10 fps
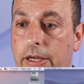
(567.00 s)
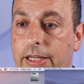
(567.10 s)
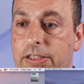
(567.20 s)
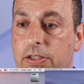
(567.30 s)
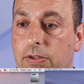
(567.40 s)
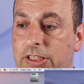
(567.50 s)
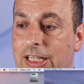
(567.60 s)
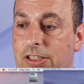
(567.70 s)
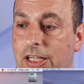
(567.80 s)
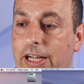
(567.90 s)
it's not
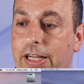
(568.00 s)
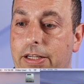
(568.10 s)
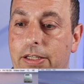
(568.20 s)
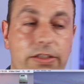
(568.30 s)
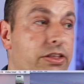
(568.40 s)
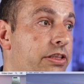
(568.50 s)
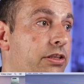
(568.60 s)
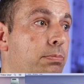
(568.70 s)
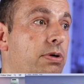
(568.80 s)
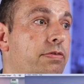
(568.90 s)
actually in
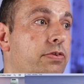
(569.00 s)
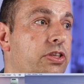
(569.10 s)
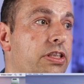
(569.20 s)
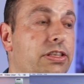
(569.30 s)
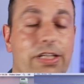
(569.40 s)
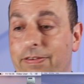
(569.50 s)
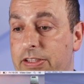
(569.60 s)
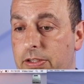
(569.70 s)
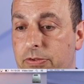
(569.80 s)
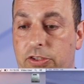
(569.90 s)
System Preferences, so there
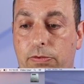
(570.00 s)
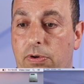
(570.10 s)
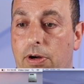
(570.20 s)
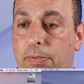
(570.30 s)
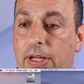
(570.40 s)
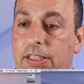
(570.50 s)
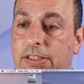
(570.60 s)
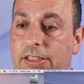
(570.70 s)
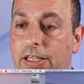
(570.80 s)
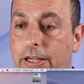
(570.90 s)
is no software
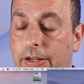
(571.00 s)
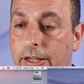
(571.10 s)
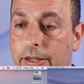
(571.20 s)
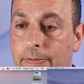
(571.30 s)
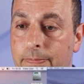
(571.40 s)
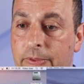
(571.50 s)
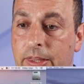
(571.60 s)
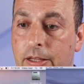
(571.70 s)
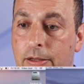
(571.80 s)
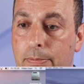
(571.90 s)
updates in there.
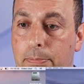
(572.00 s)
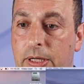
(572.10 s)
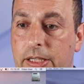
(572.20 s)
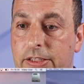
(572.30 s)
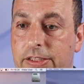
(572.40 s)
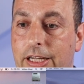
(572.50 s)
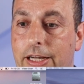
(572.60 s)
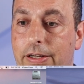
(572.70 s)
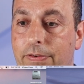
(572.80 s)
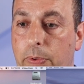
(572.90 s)
But
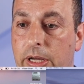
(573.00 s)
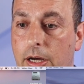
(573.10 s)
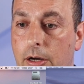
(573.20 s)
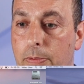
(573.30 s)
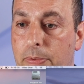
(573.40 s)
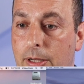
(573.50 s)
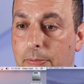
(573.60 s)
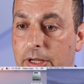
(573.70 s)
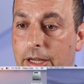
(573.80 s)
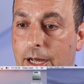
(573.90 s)
instead, if we open up
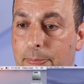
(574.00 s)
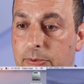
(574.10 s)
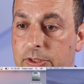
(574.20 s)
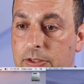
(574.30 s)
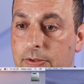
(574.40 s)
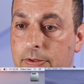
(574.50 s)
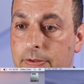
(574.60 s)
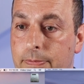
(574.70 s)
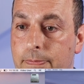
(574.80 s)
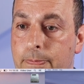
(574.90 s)
the Apple Store
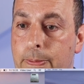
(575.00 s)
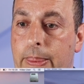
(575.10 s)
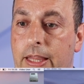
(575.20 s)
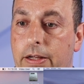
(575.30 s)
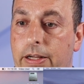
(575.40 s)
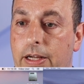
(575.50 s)
and